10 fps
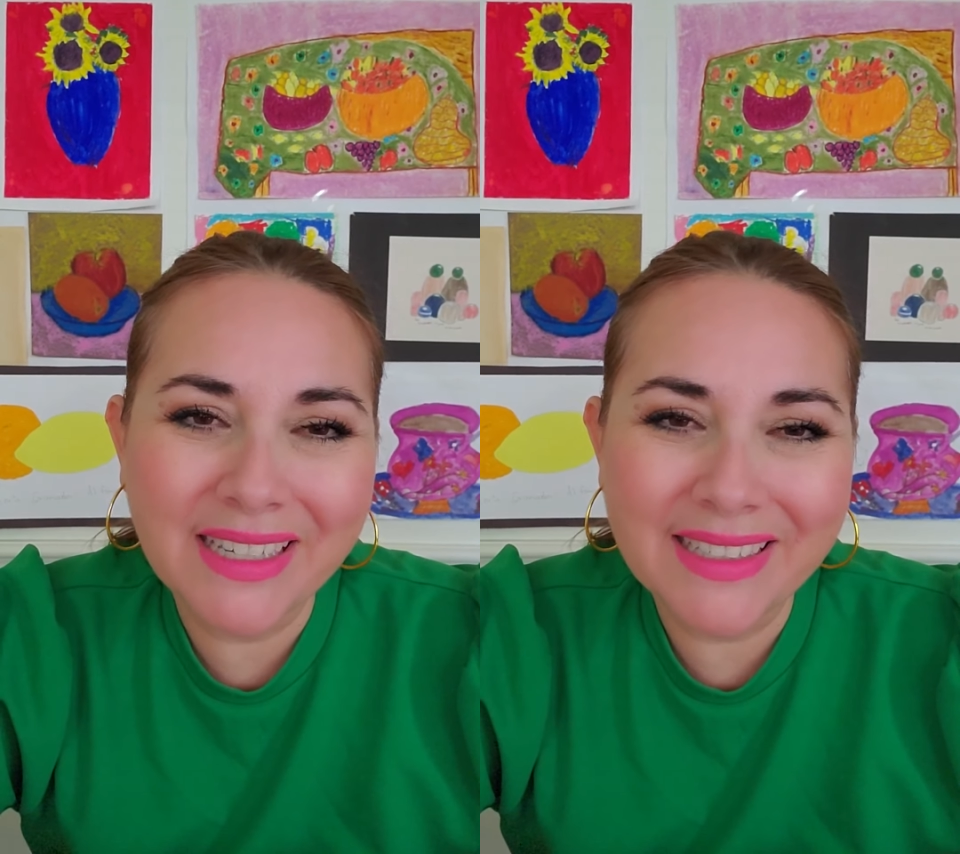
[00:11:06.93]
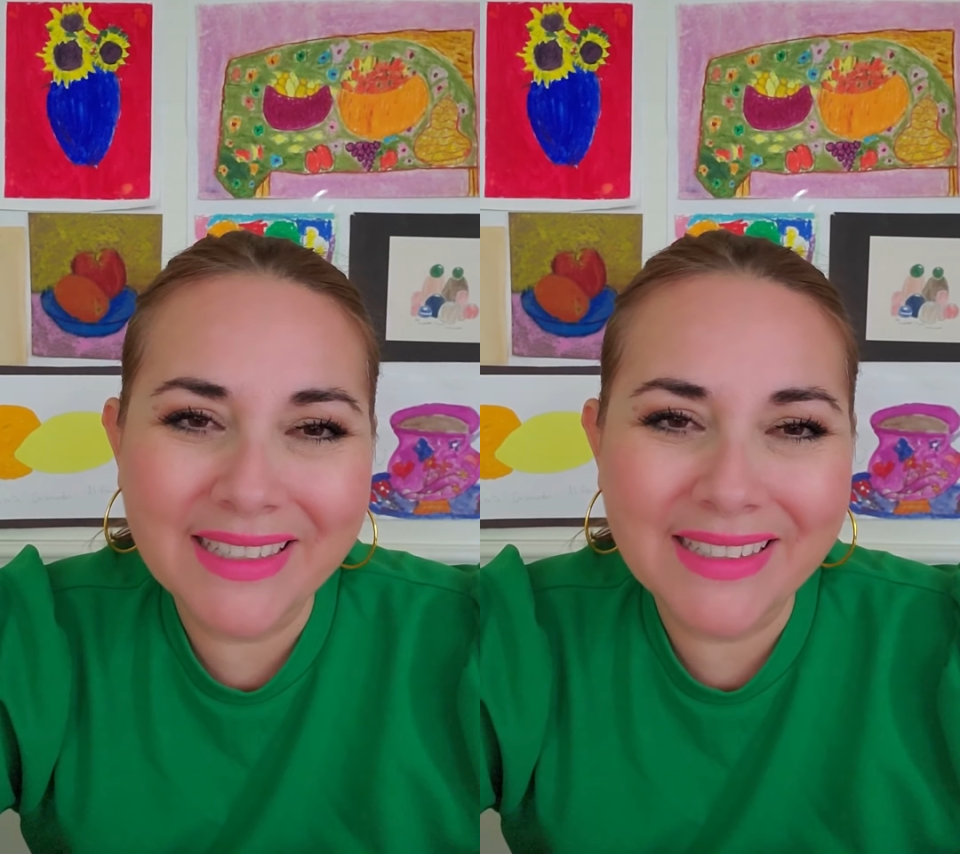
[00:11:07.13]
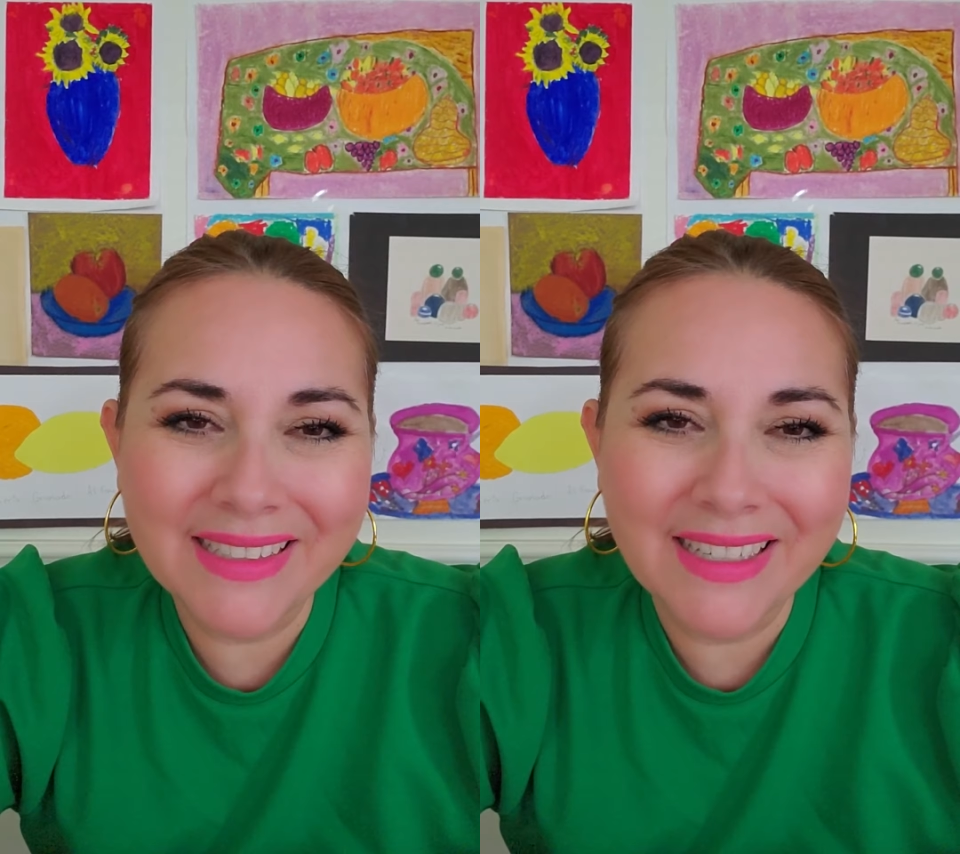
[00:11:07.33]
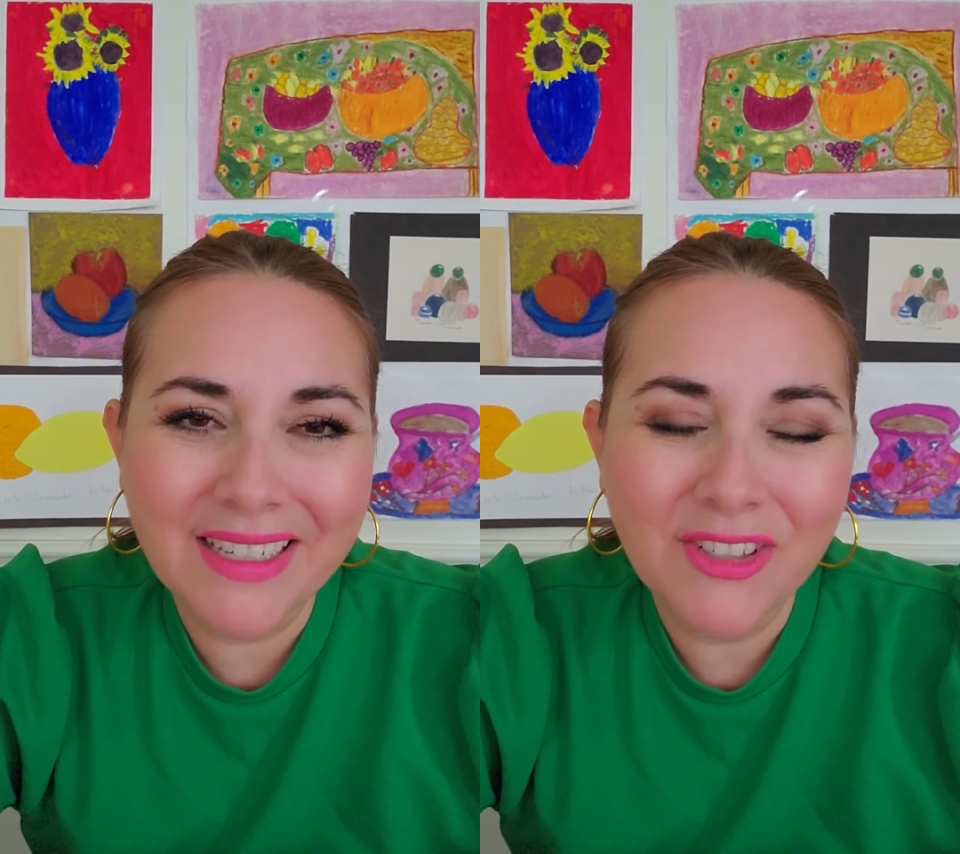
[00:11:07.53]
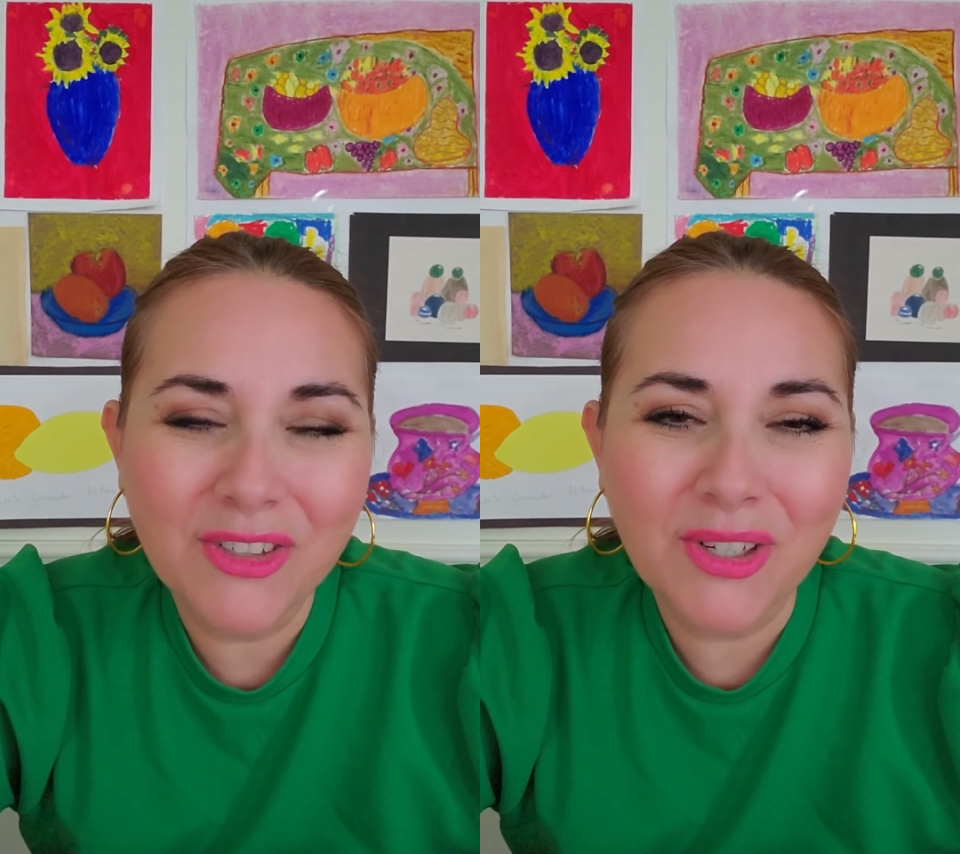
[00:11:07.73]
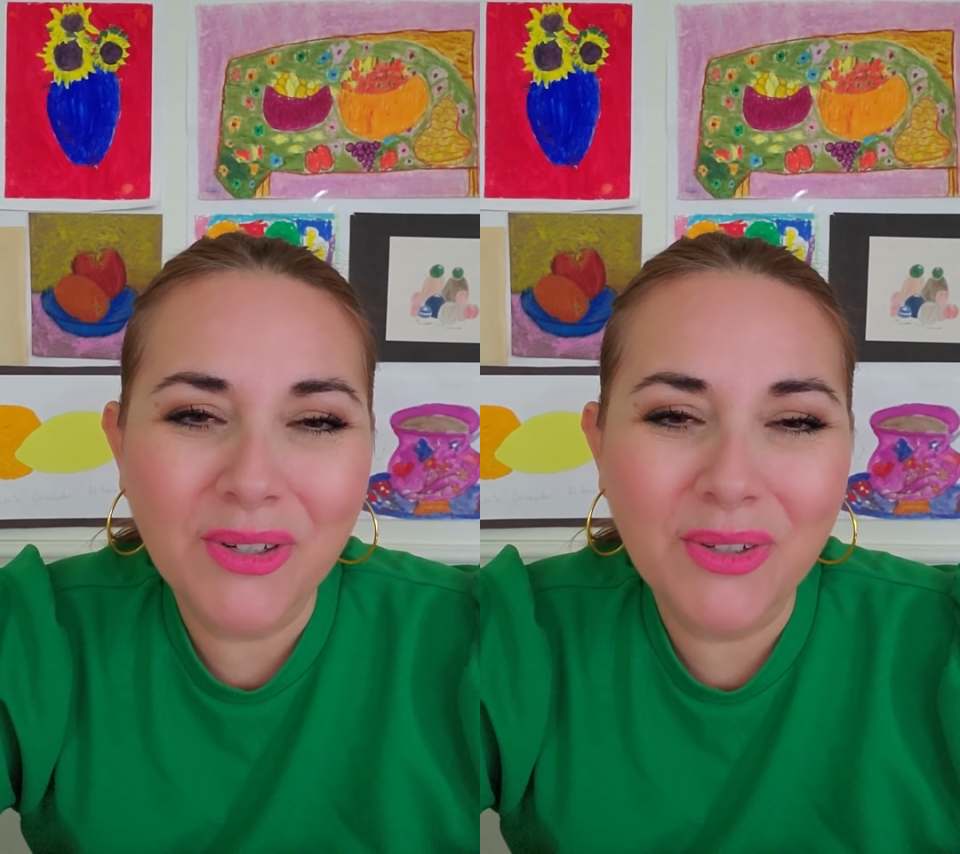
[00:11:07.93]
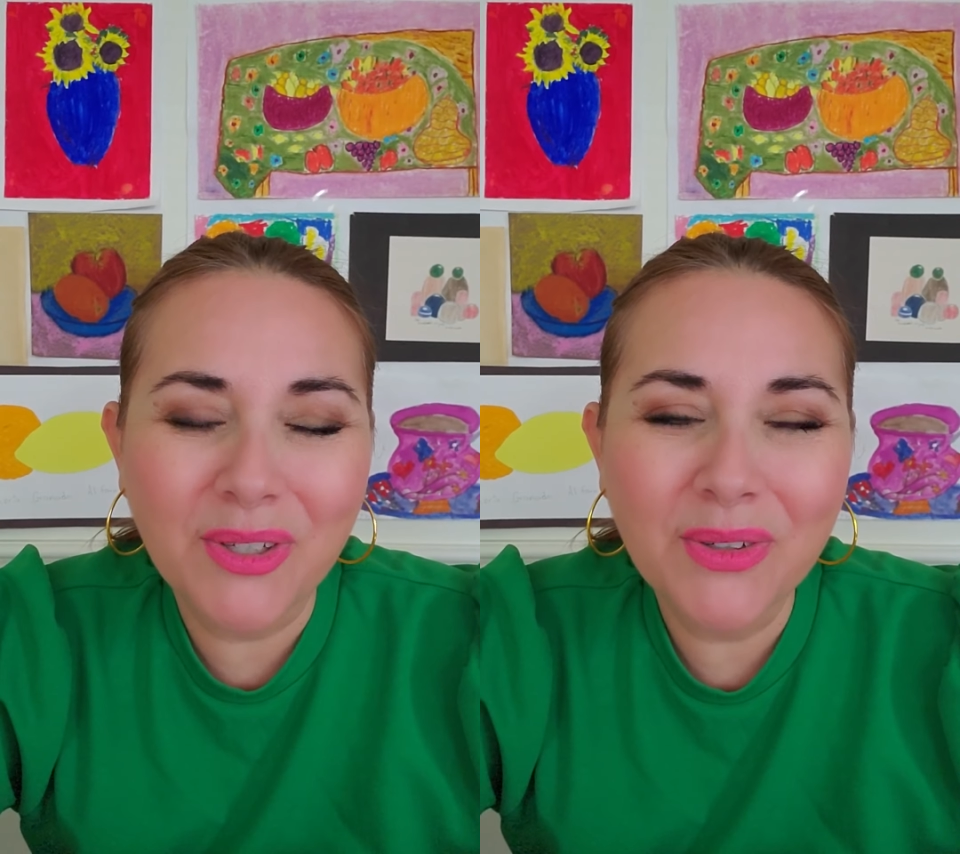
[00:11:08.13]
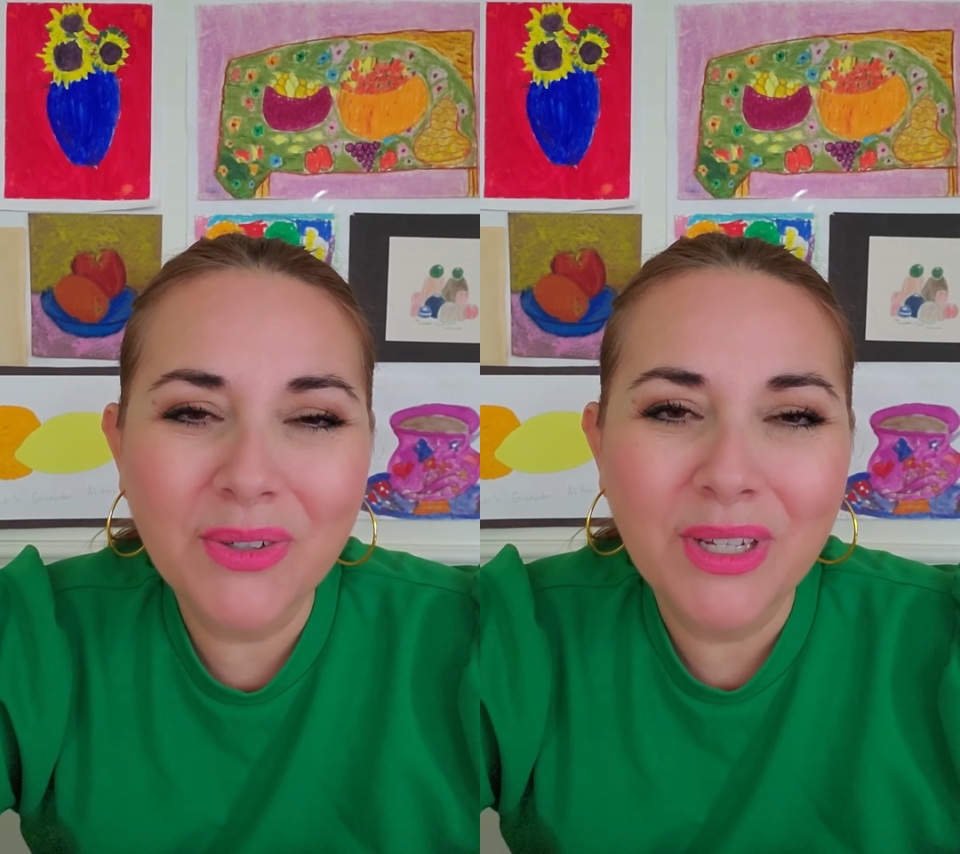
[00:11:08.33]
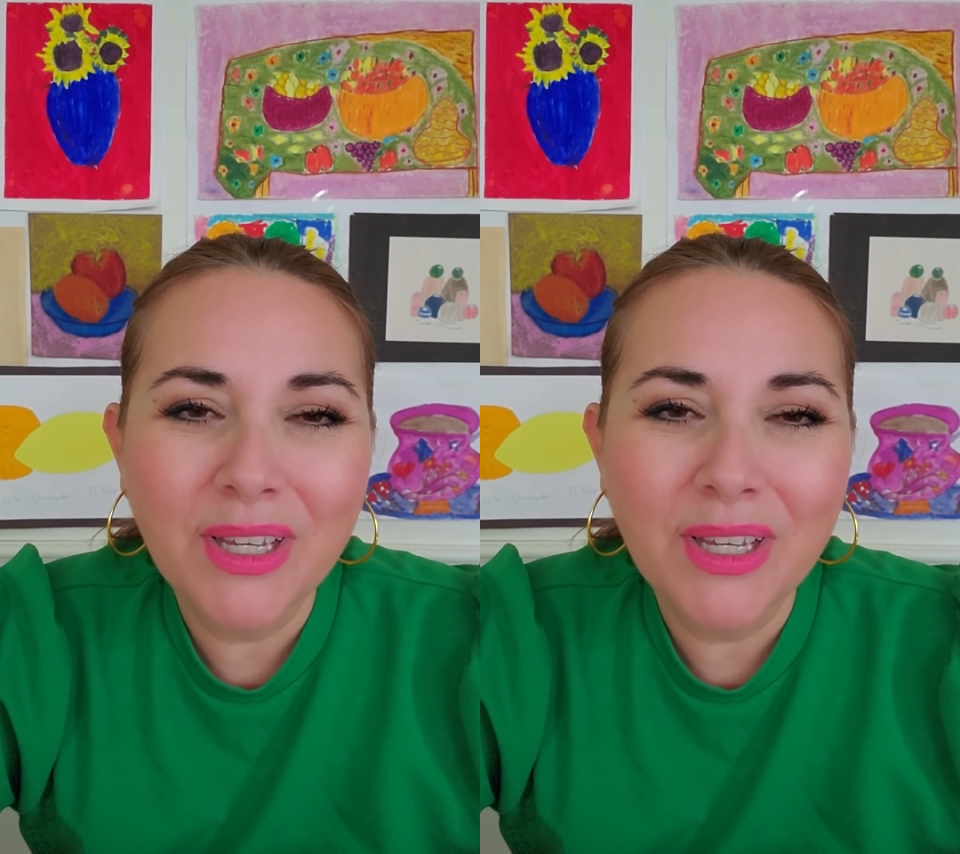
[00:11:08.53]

can show you.